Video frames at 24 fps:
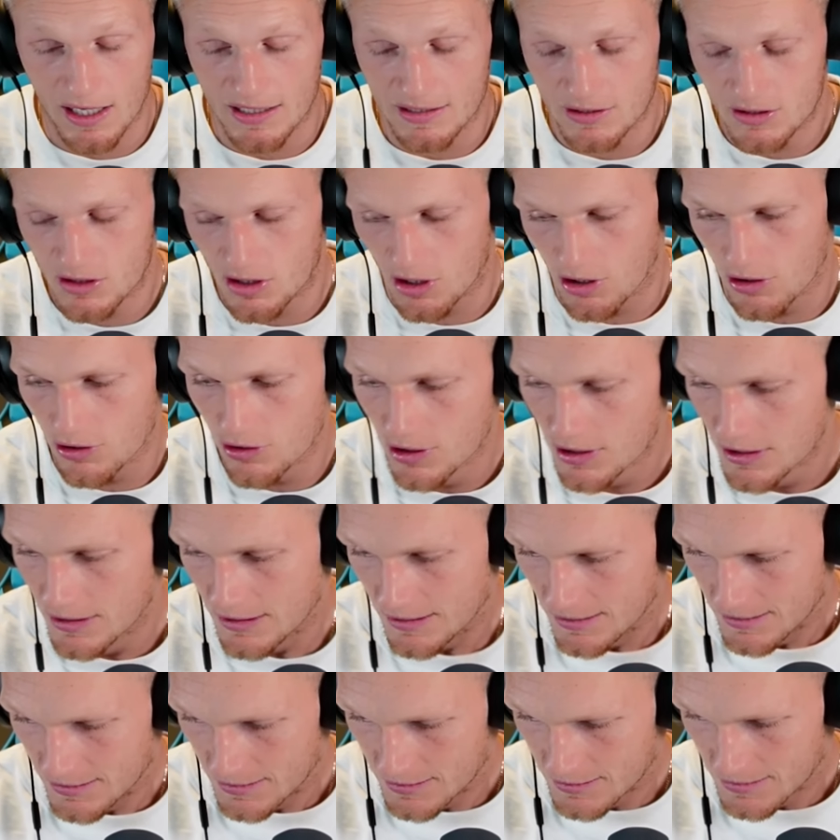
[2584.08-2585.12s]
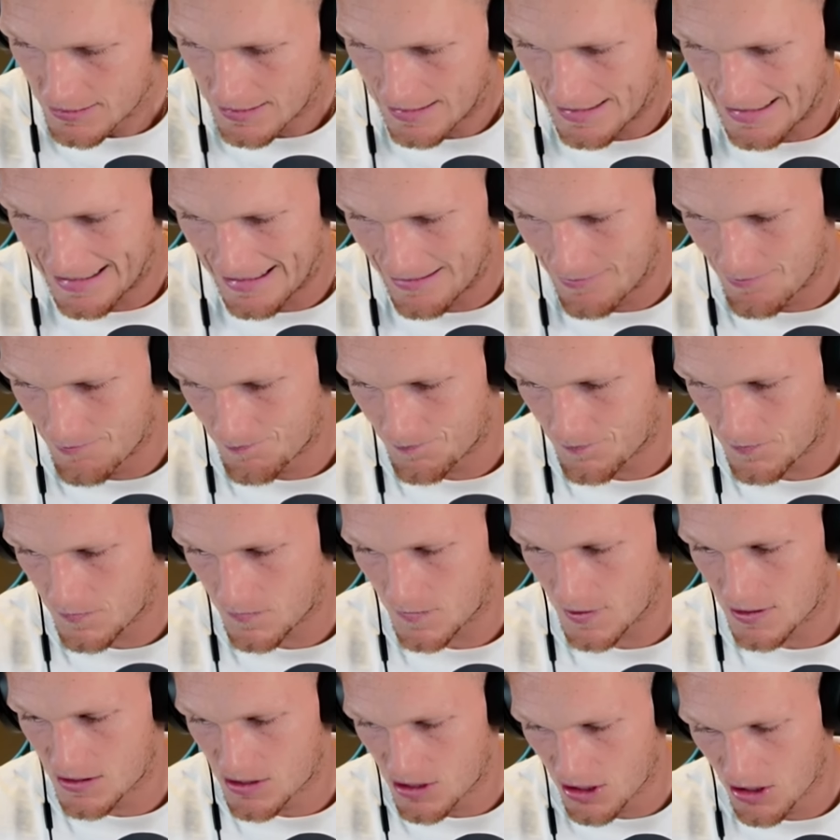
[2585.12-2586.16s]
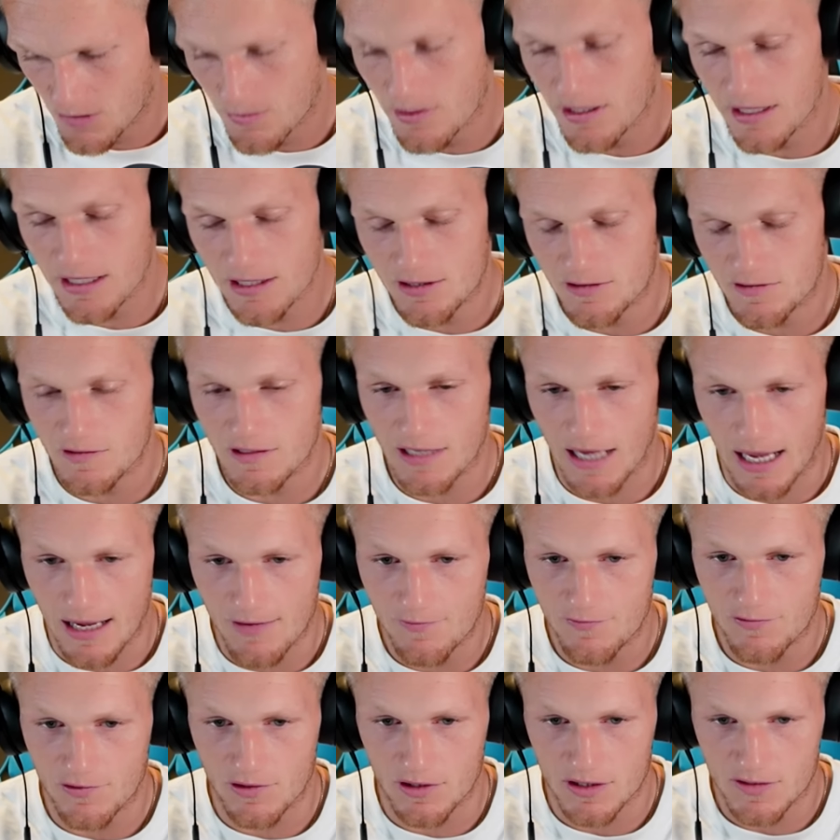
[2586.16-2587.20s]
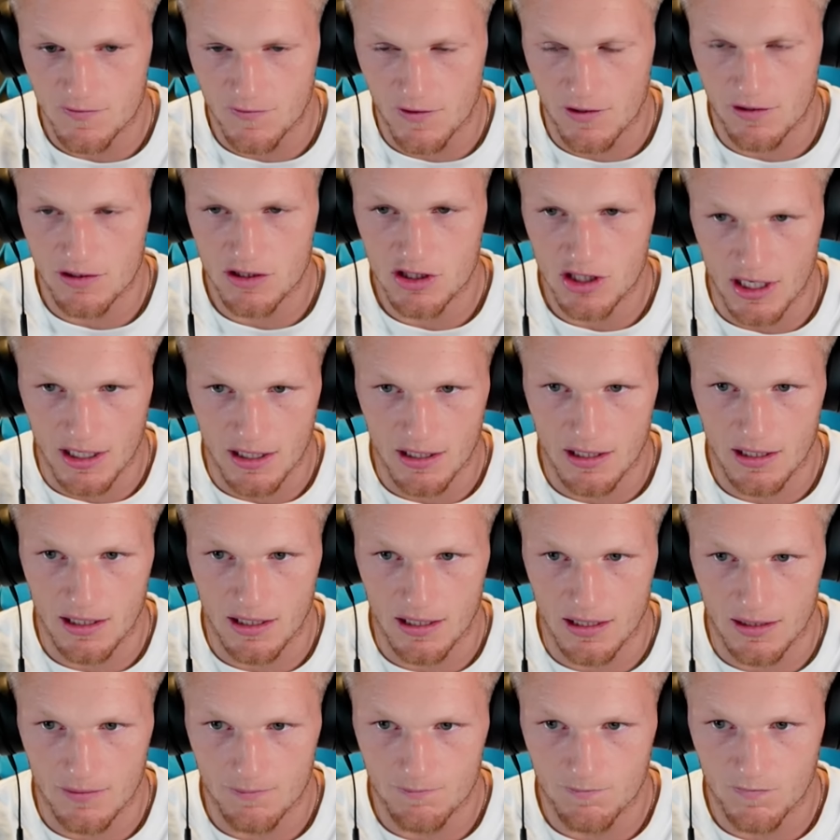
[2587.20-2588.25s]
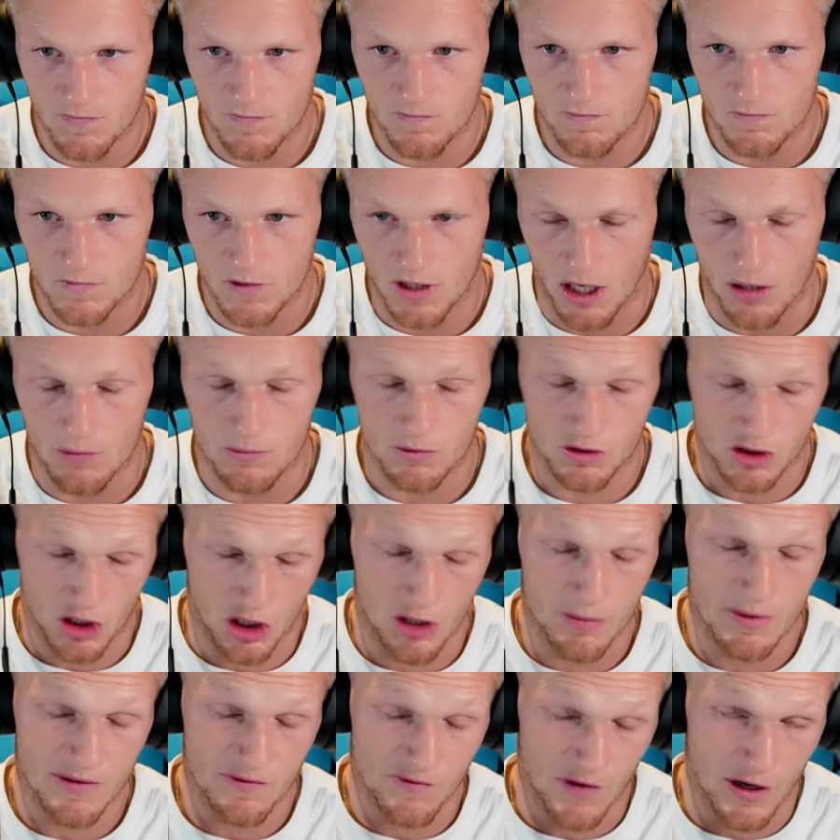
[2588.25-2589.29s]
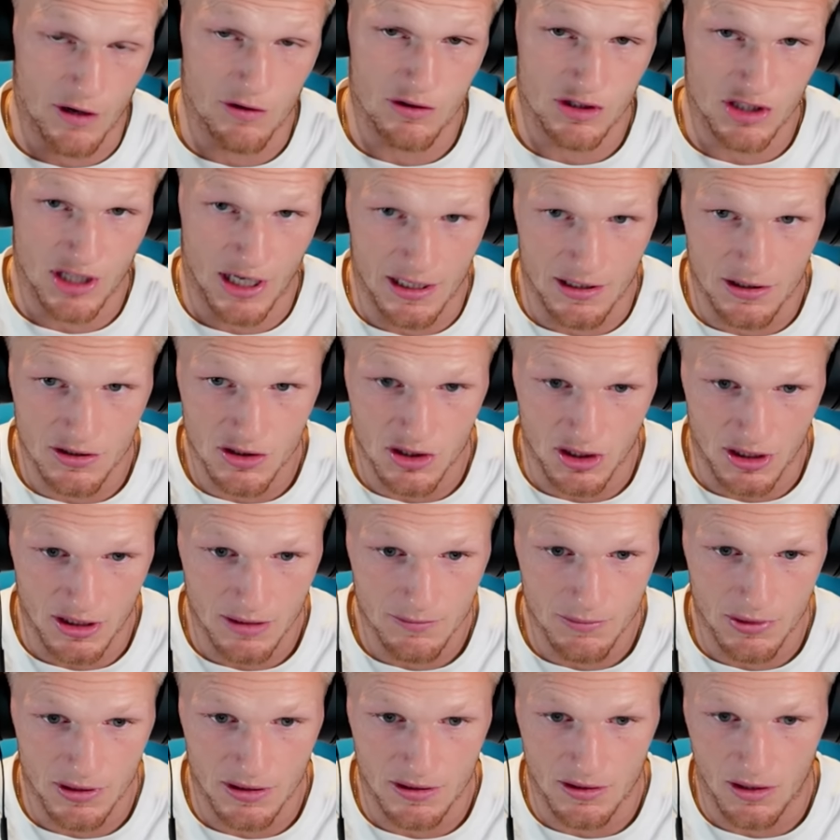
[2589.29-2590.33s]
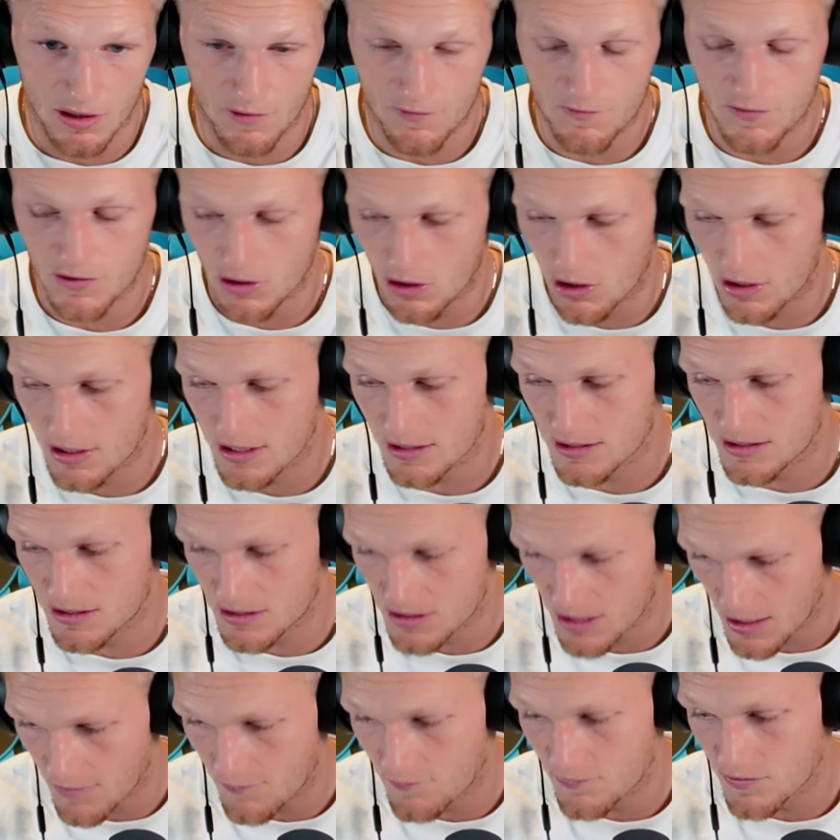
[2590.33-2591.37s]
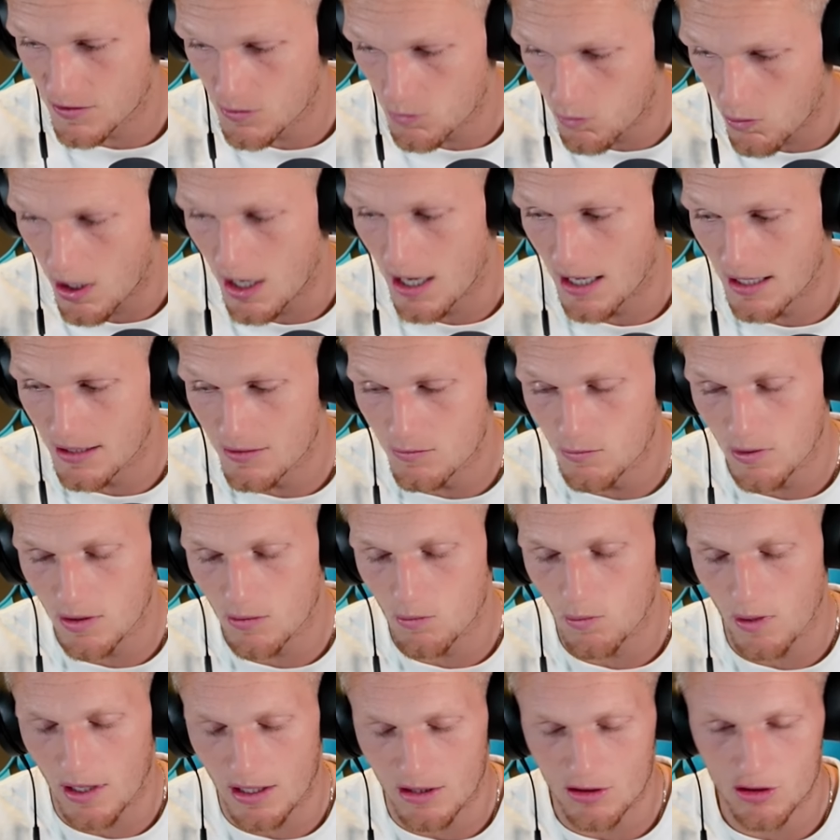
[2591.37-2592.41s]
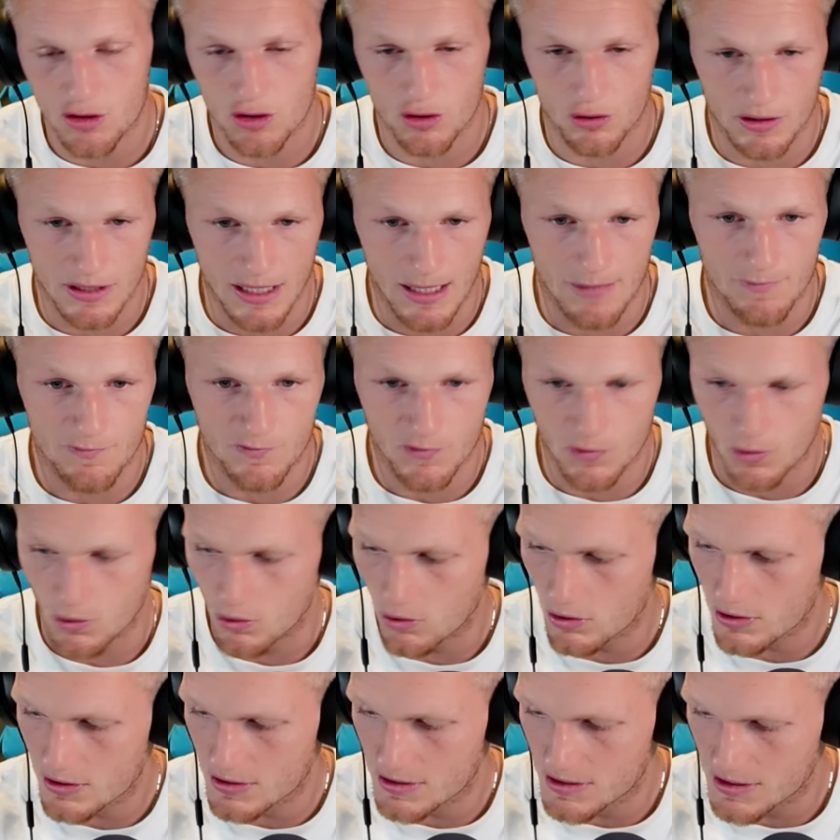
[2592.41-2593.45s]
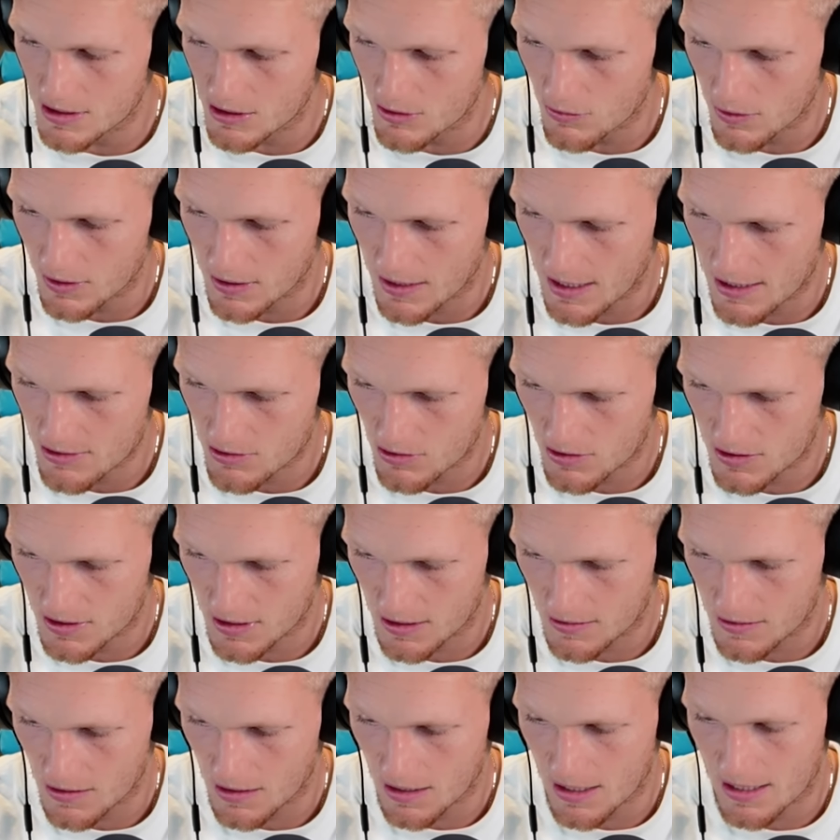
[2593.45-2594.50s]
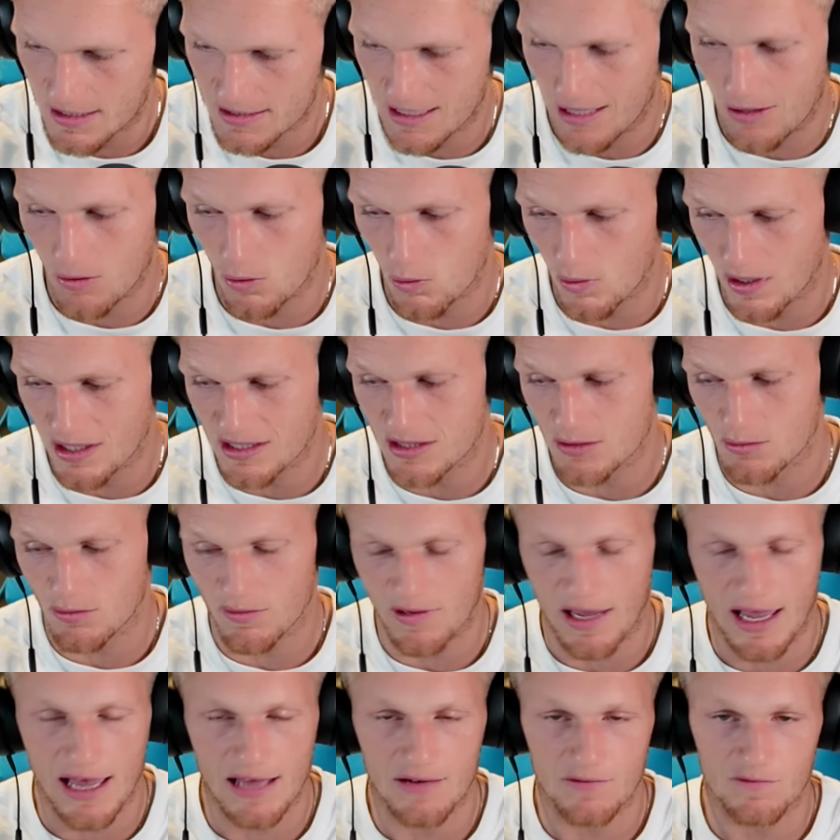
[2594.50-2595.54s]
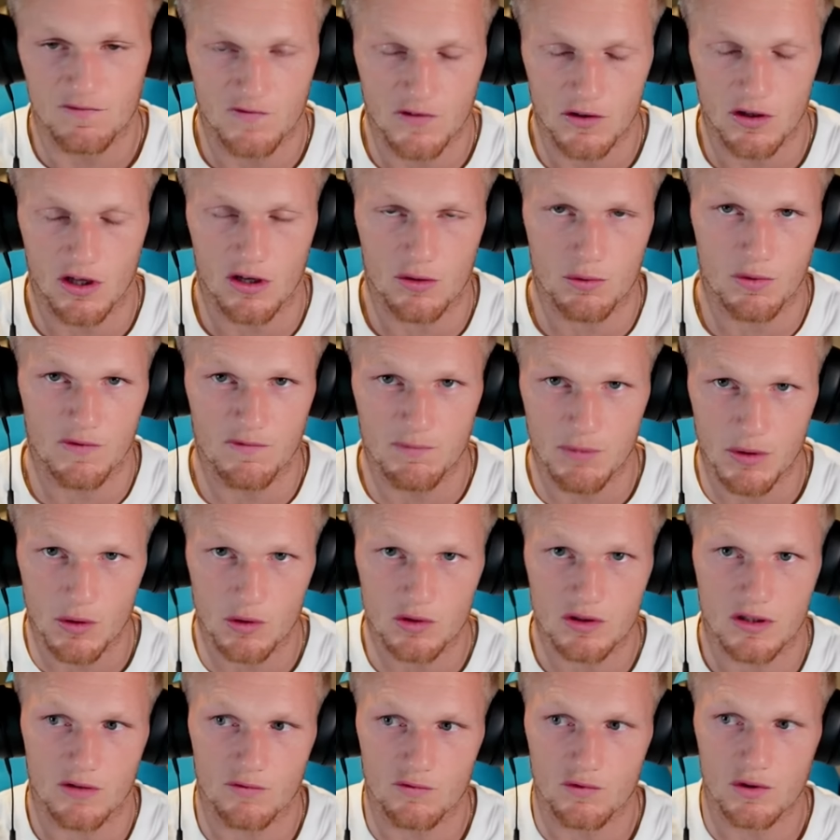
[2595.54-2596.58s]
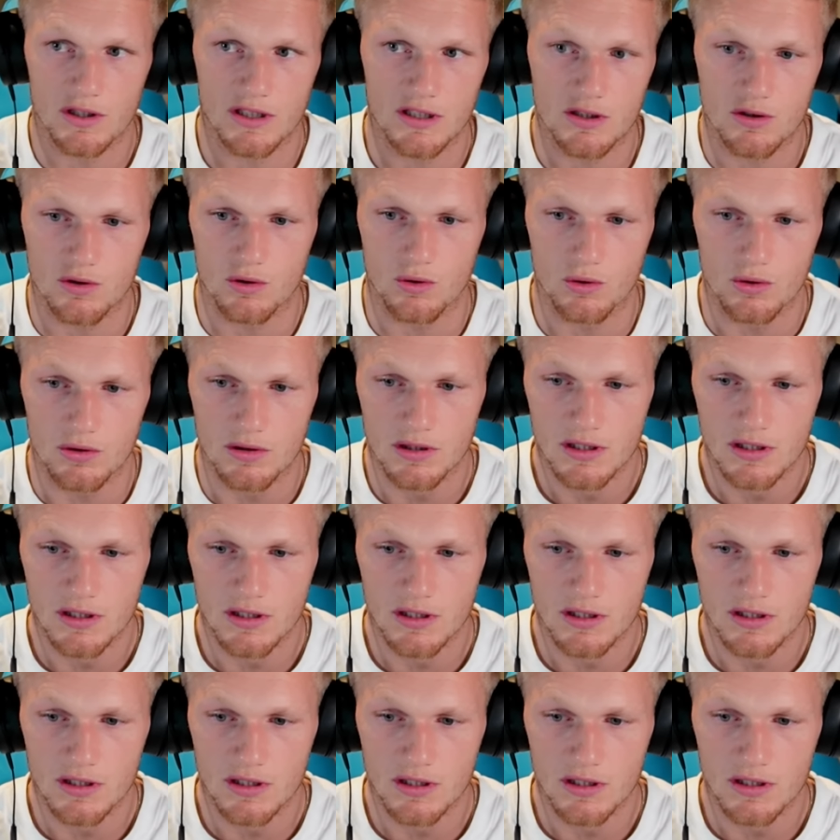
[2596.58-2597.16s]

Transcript: So it's going to be an interesting game for us. It's going to be very challenging, but I feel like it's definitely one we're well and truly up for, considering, as I said, the last couple of weeks that we've had, feel like we've built a really good,